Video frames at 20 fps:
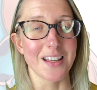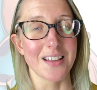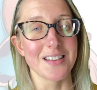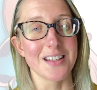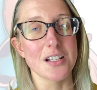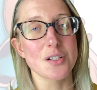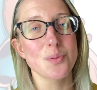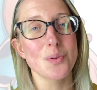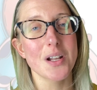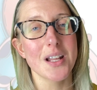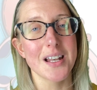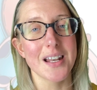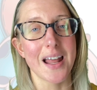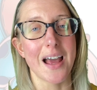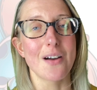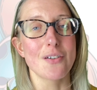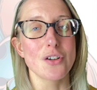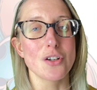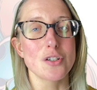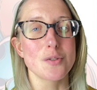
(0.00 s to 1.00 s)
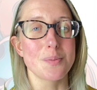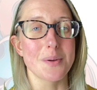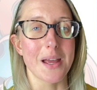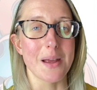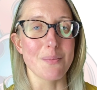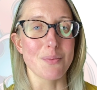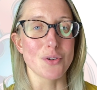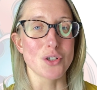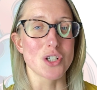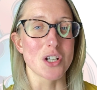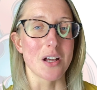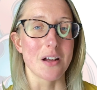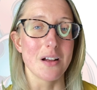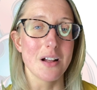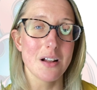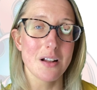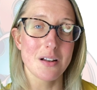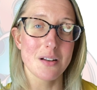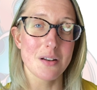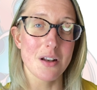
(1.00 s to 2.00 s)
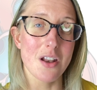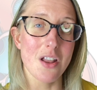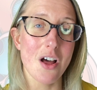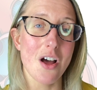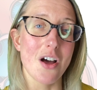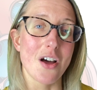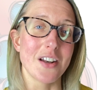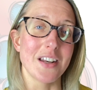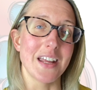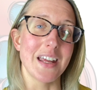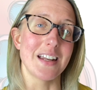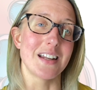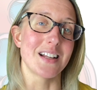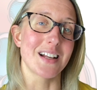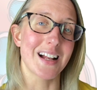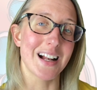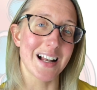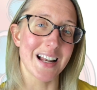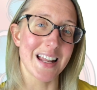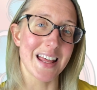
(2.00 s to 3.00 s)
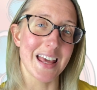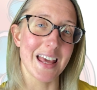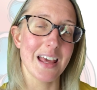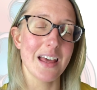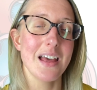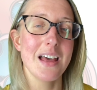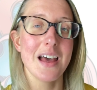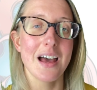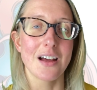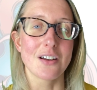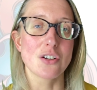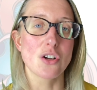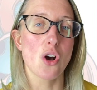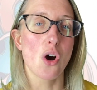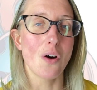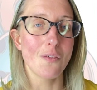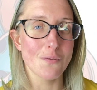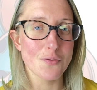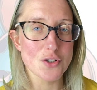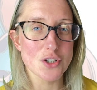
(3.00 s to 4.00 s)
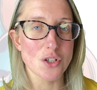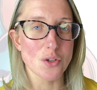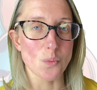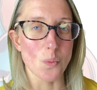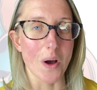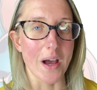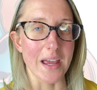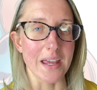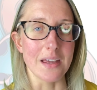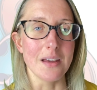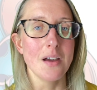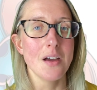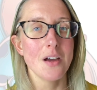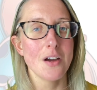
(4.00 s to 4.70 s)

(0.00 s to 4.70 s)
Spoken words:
And this will allow you to be able to learn in a clear and confident way,